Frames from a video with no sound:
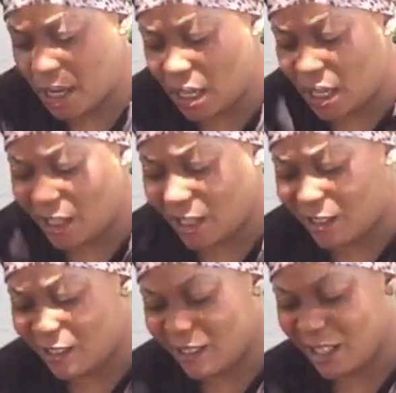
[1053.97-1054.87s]
mean, clean
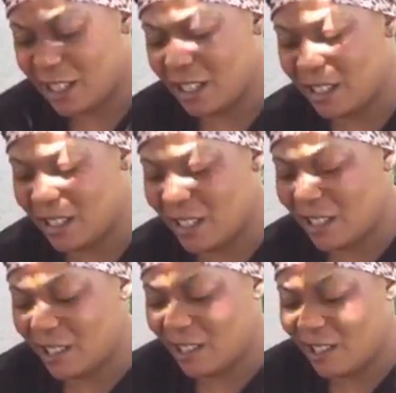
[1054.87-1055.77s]

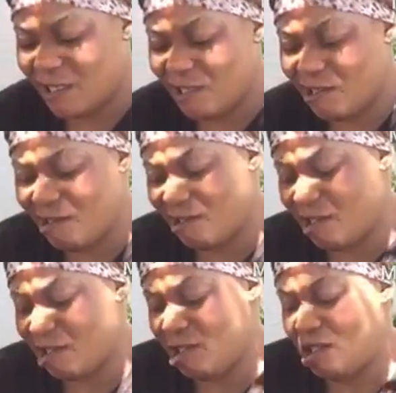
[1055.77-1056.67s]
it
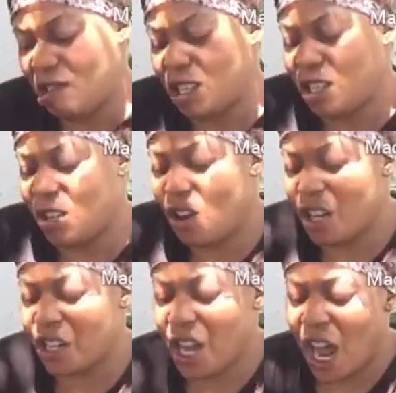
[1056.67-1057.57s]
no,
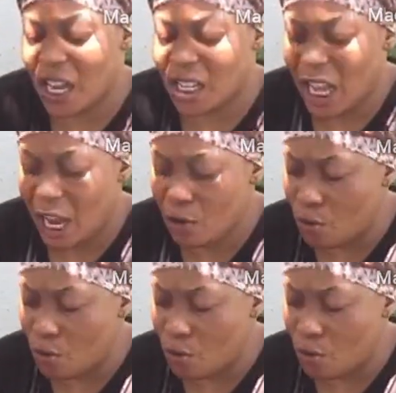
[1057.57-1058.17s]
this one, this a